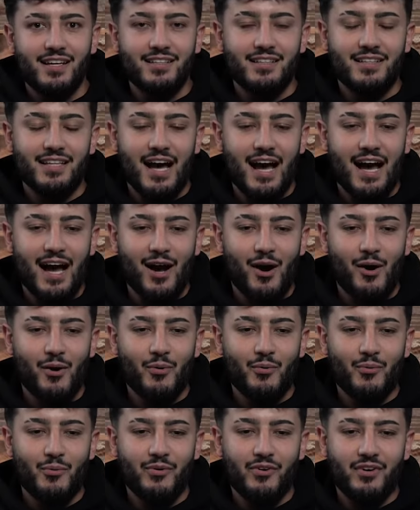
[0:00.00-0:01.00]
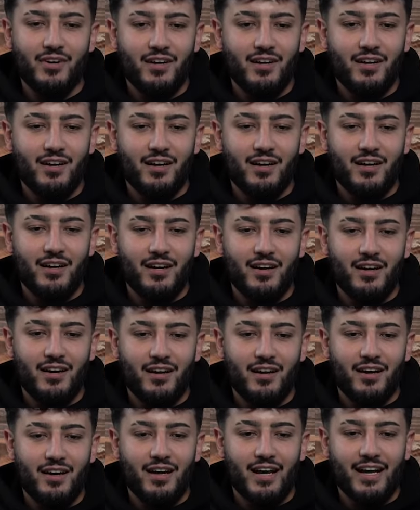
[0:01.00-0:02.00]
Now,
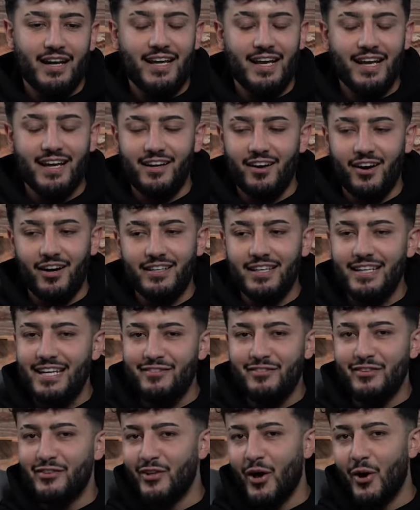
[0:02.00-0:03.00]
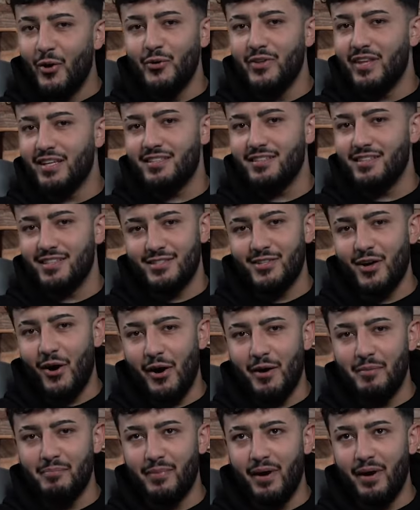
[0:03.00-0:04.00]
again, I didn't even know this at the time,